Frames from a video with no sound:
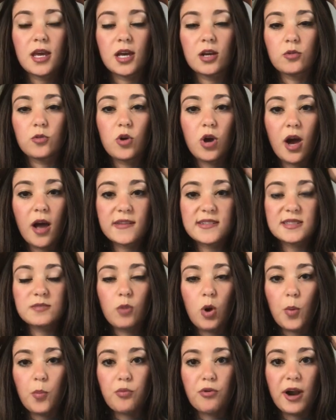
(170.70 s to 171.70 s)
it causes
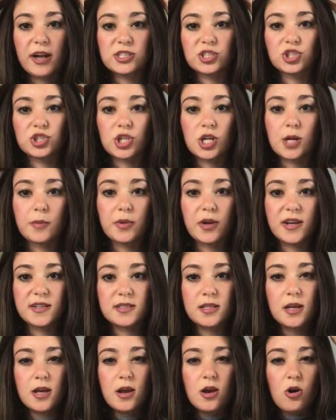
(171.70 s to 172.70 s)
more pressure, because
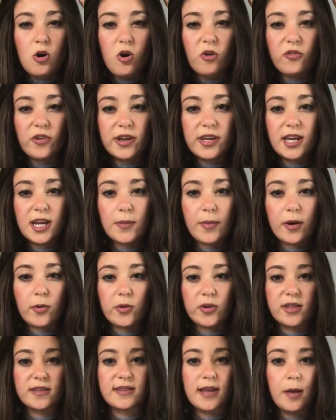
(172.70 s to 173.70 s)
over here by
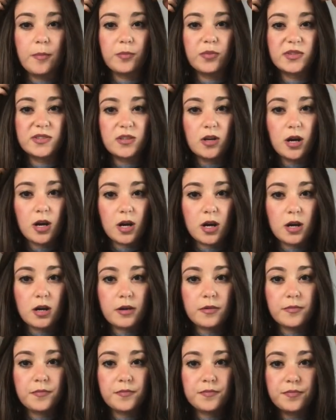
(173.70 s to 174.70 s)
where the temples
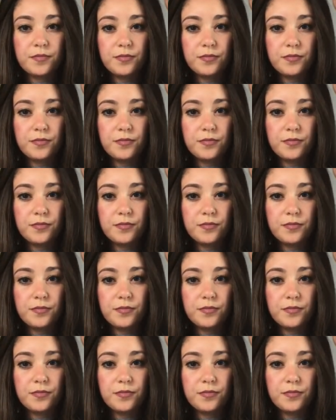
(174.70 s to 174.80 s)
are,